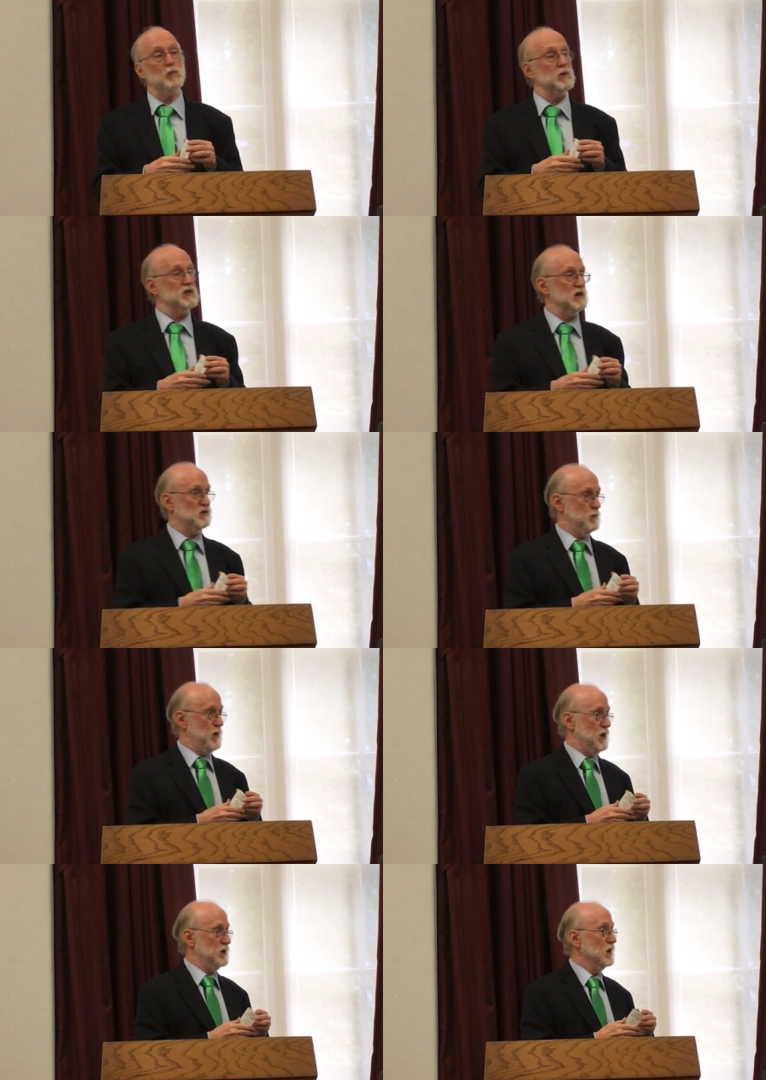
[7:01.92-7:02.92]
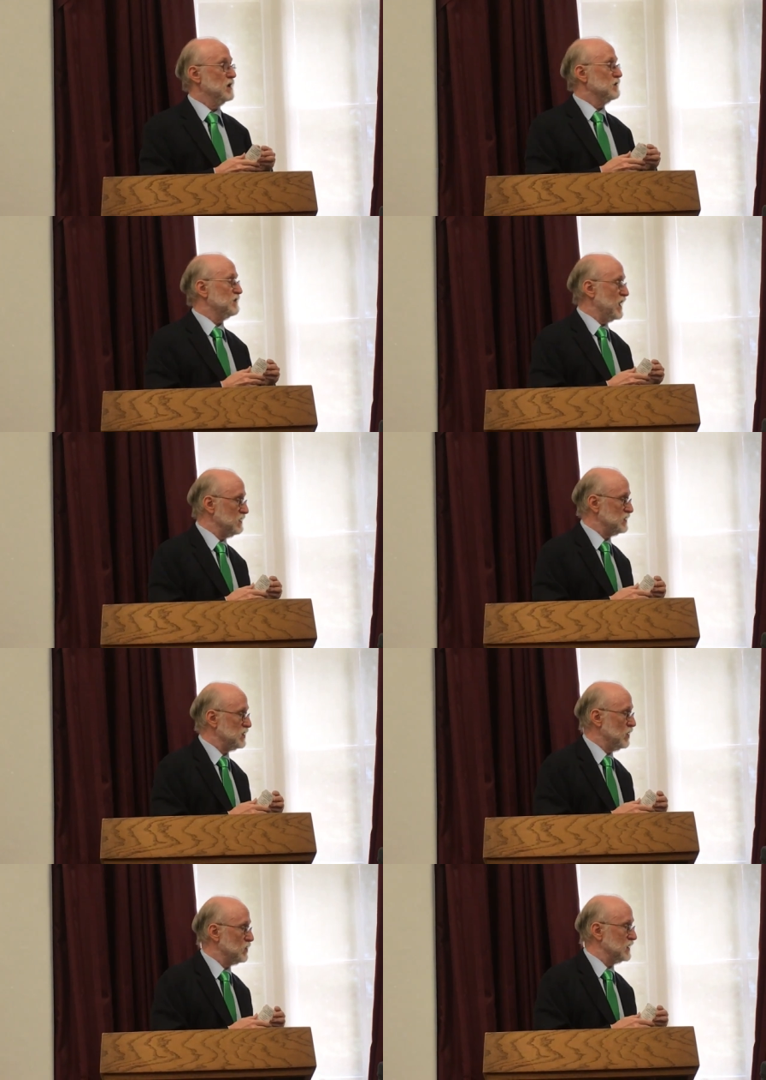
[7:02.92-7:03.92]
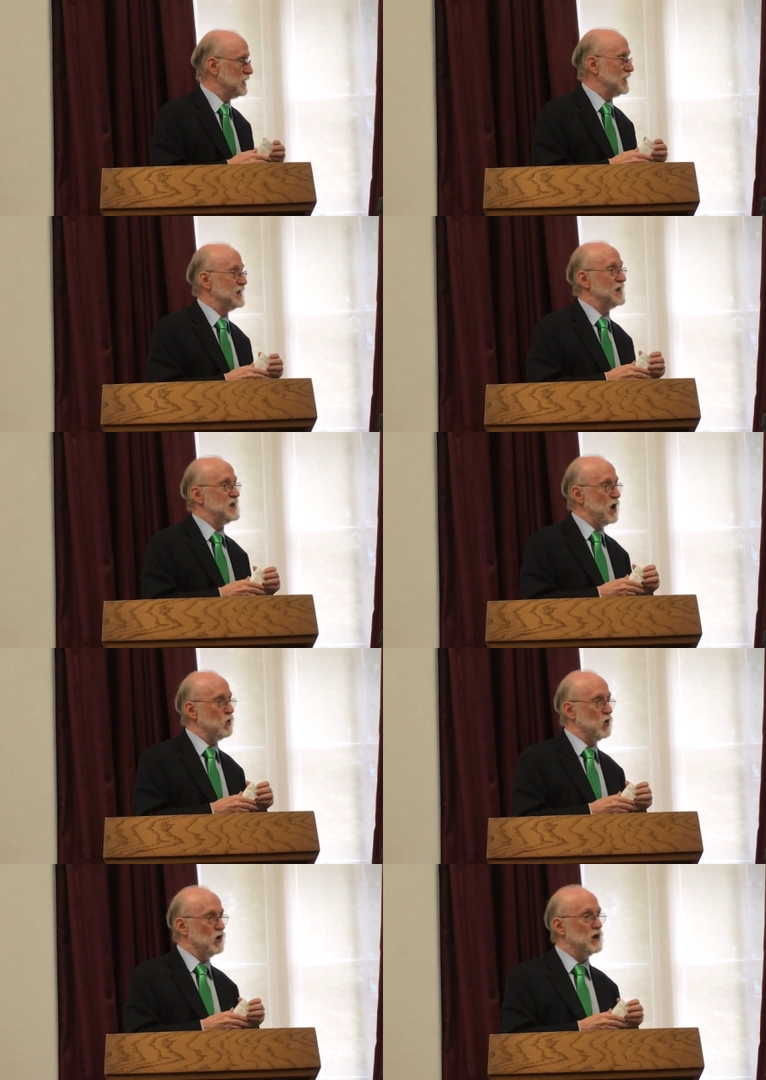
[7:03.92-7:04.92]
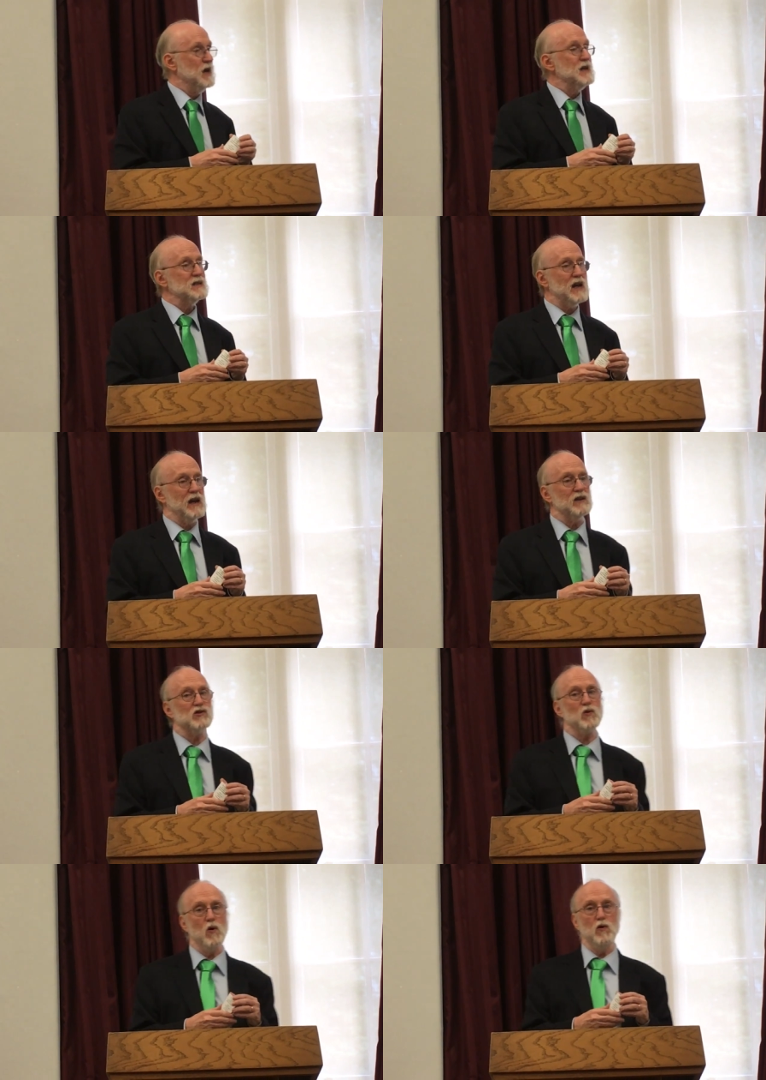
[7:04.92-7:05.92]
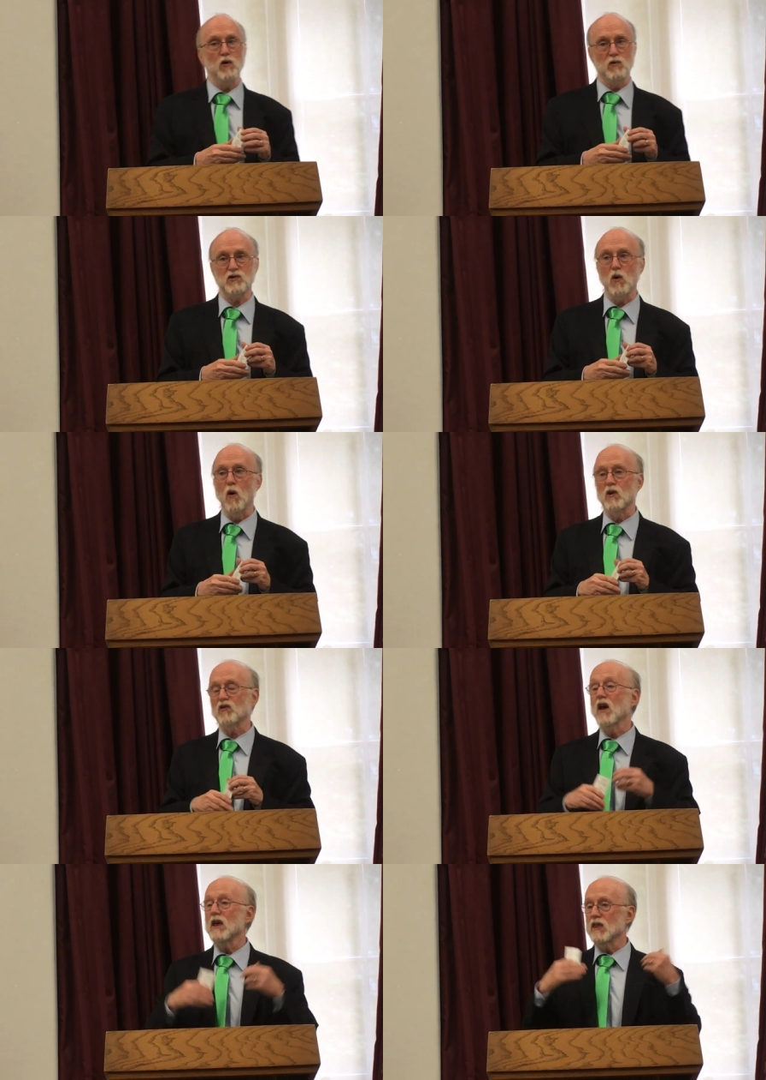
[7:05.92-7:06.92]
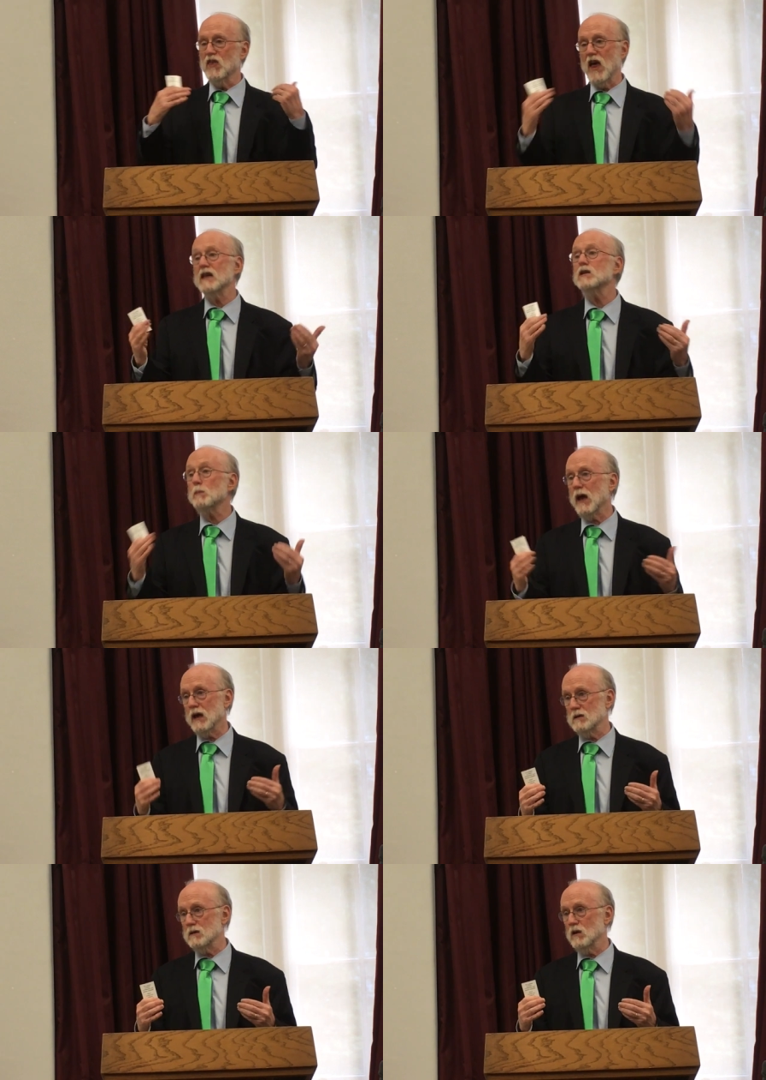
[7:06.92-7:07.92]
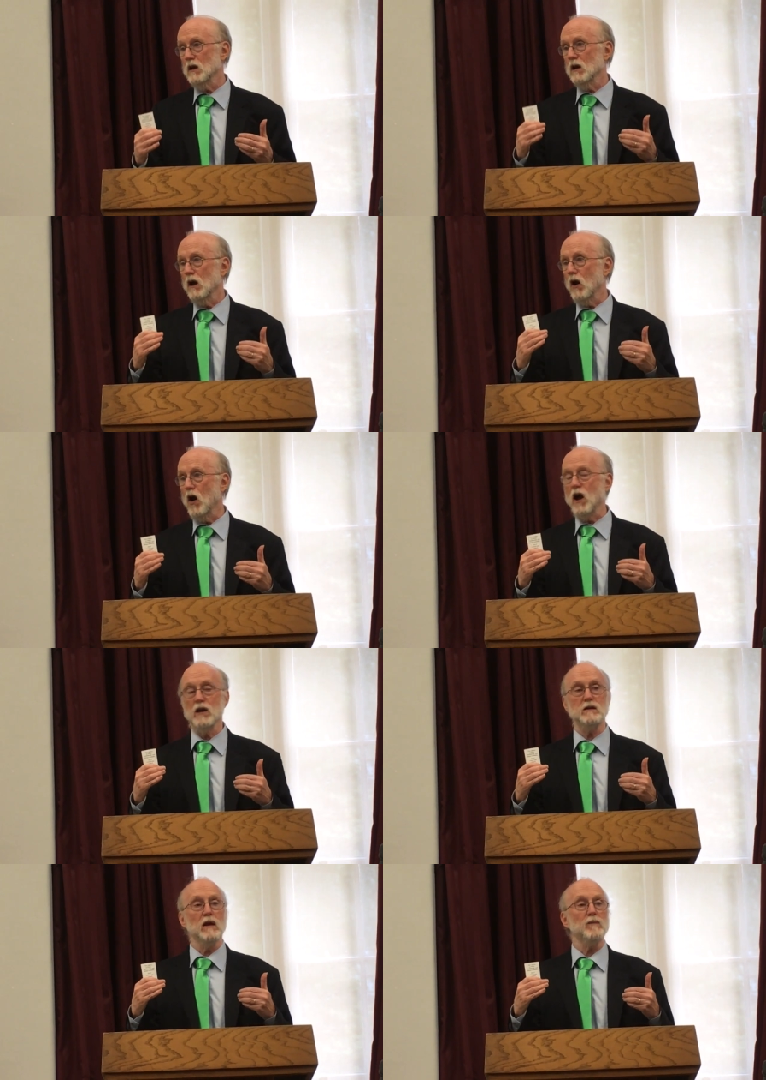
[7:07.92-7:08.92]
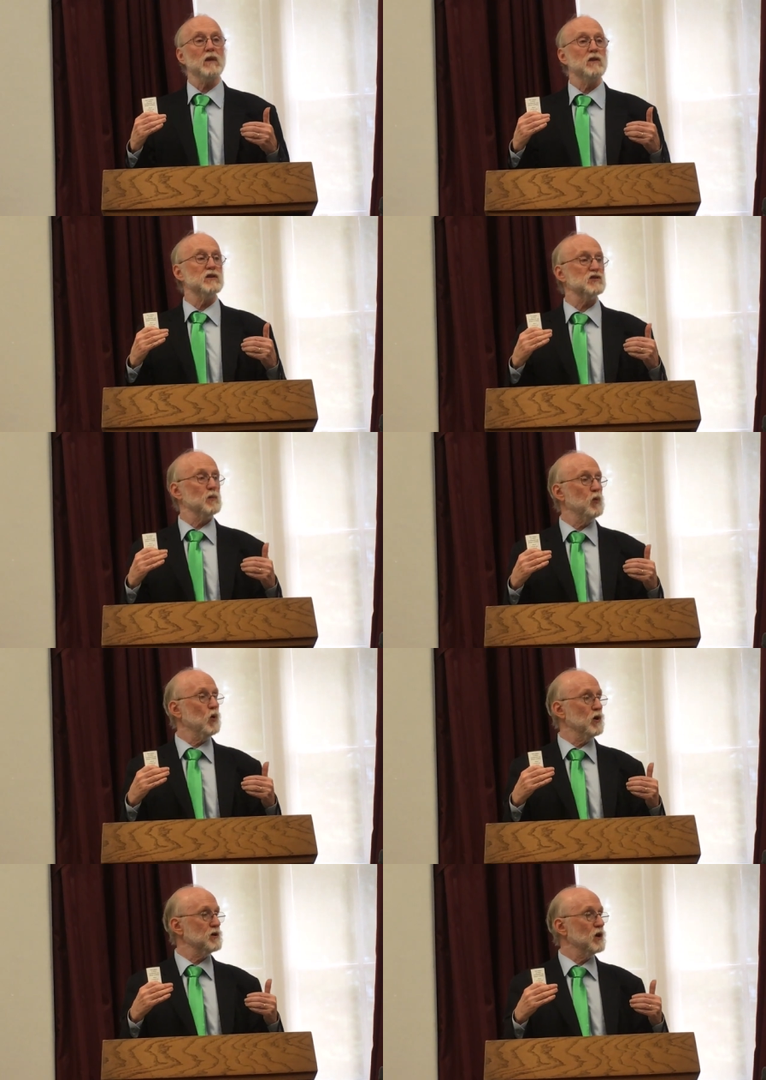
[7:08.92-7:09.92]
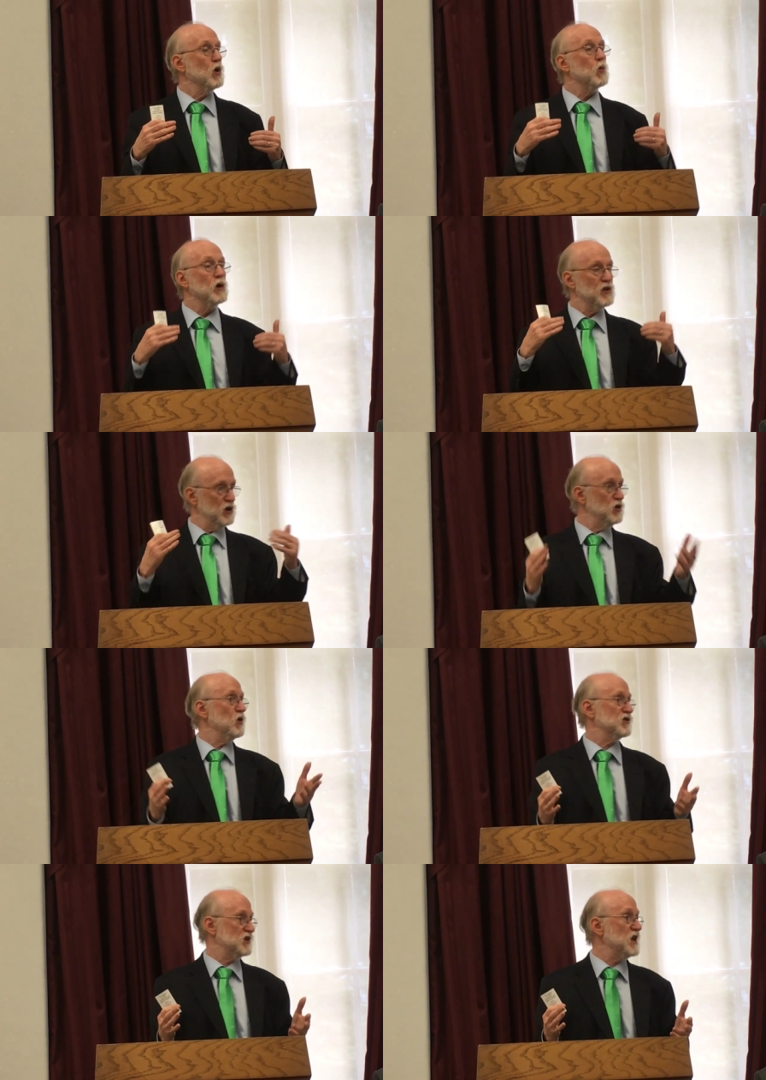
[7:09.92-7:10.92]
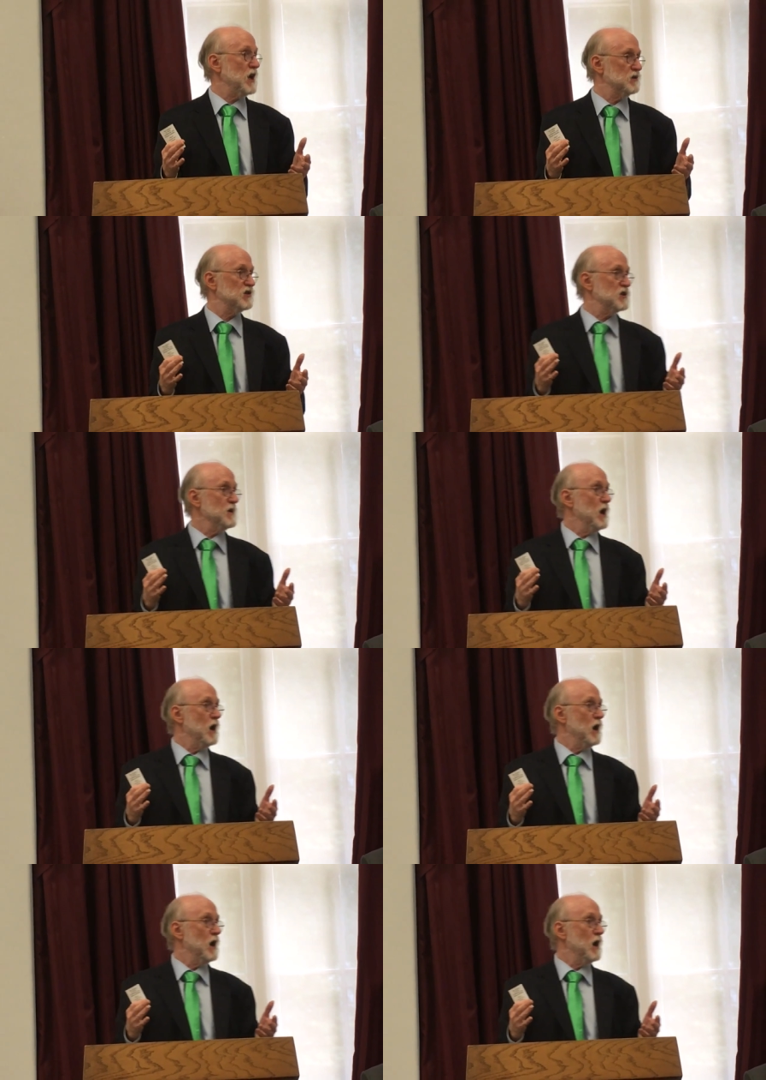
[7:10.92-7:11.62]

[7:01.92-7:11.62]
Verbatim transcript: who participate voluntarily in the network to answer all those calls. They depend on the support within your states